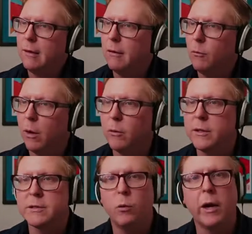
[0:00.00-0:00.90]
what
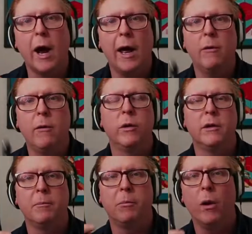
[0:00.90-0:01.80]
was what I what
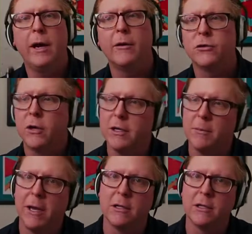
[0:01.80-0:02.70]
the point I was trying to
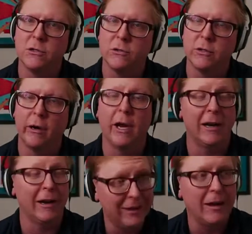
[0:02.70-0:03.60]
make in this newsletter, and
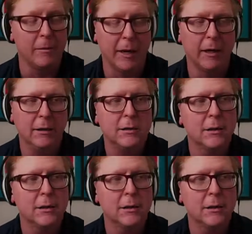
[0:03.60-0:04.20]
I think I made it.